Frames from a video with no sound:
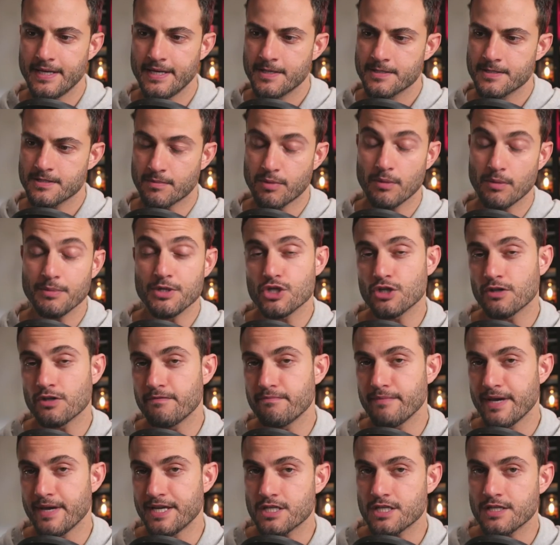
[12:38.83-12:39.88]
So I probably should have
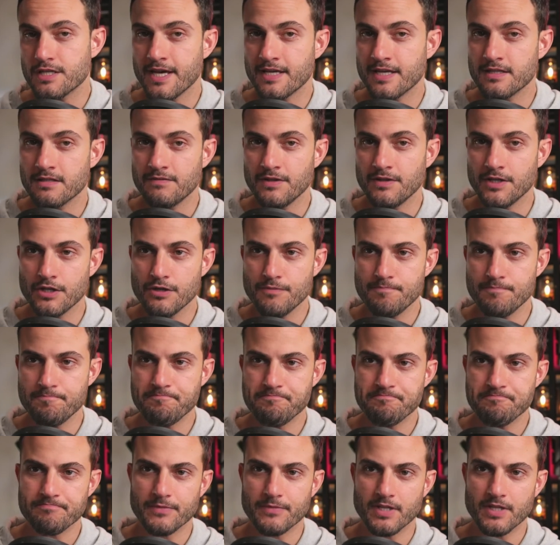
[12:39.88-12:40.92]
mentioned that in the video
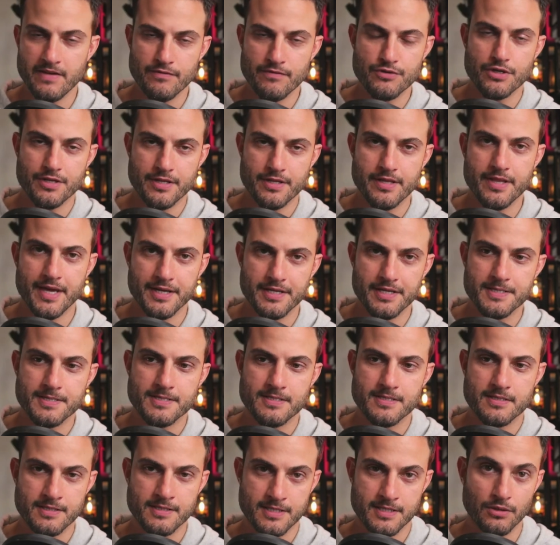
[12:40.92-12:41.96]
even though that is
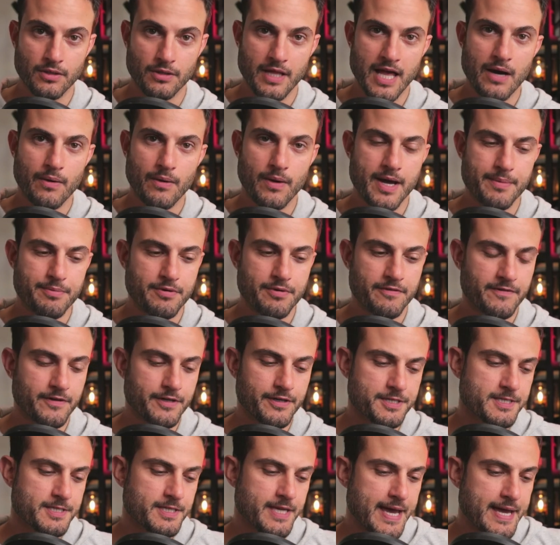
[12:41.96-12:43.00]
still how I prefer
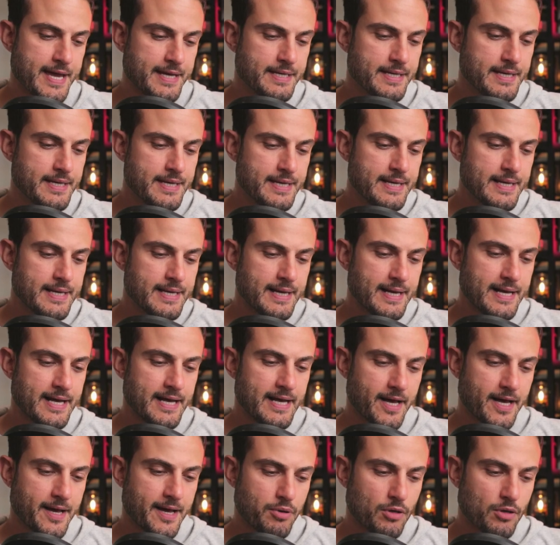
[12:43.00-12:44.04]
to scan.
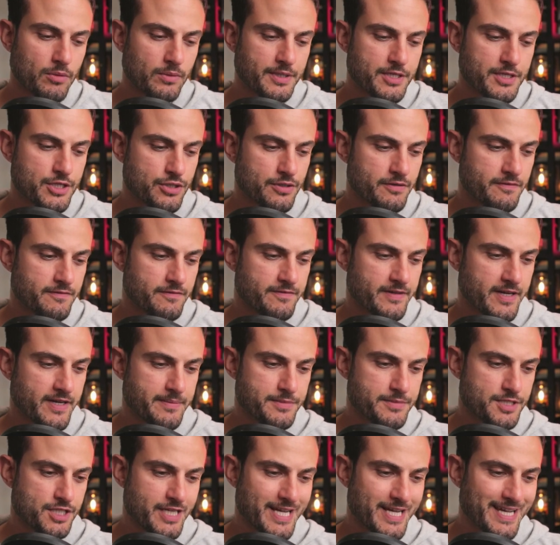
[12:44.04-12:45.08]
Uh, I probably should have
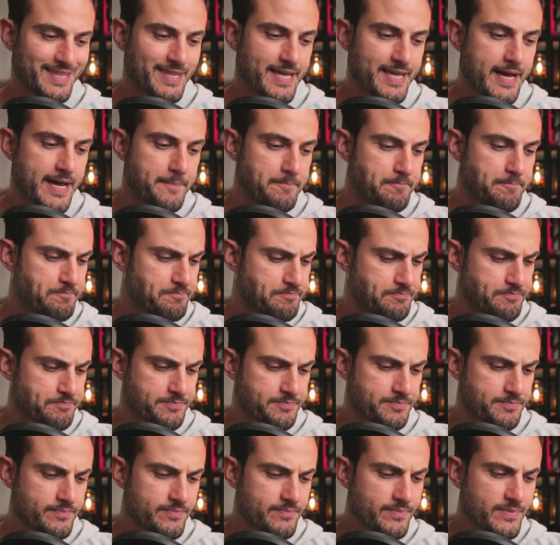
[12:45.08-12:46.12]
um, checked that
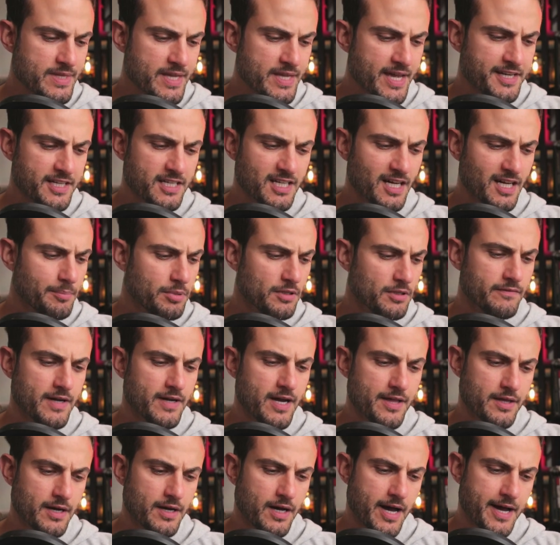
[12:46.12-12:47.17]
and a couple of
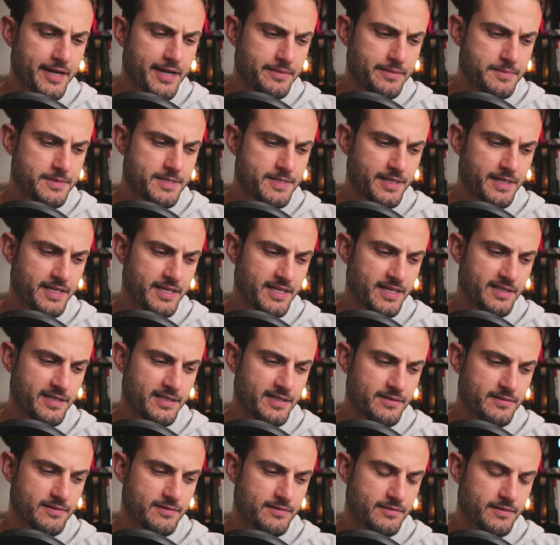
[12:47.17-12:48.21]
other items that
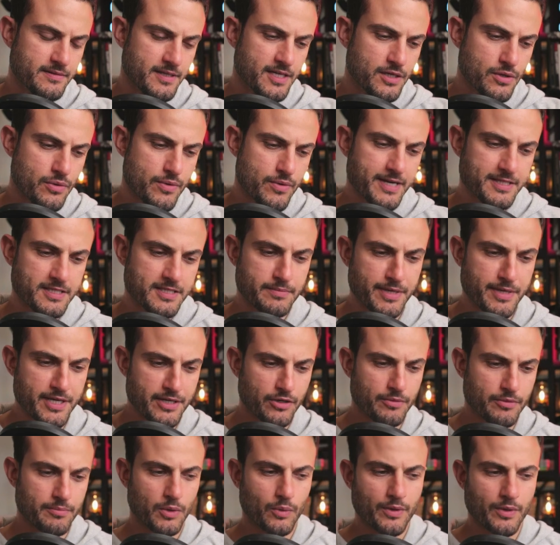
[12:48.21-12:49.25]
he, he corrected me
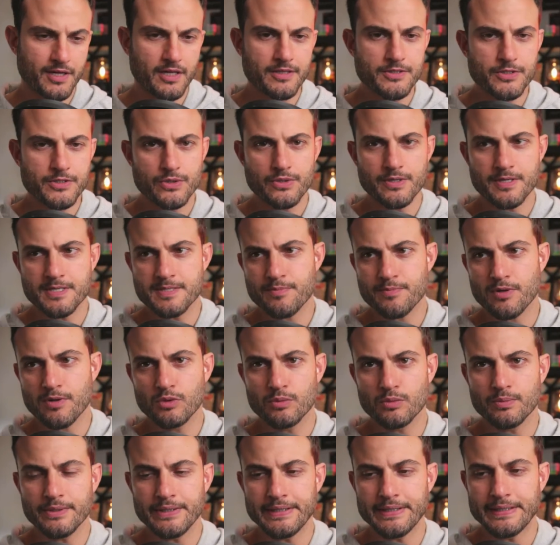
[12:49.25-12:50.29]
on. But what I'll do is
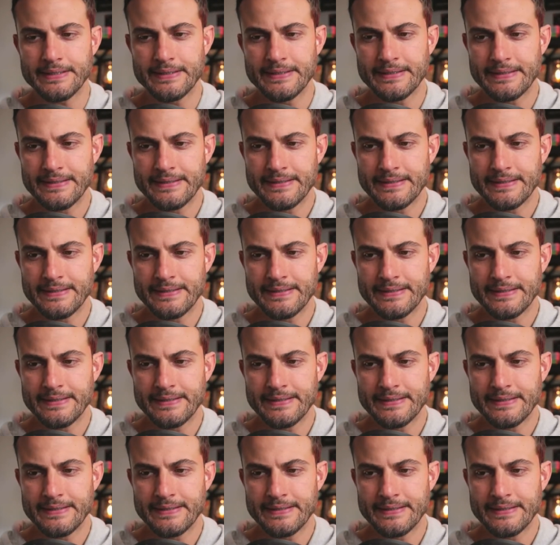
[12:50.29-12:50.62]
probably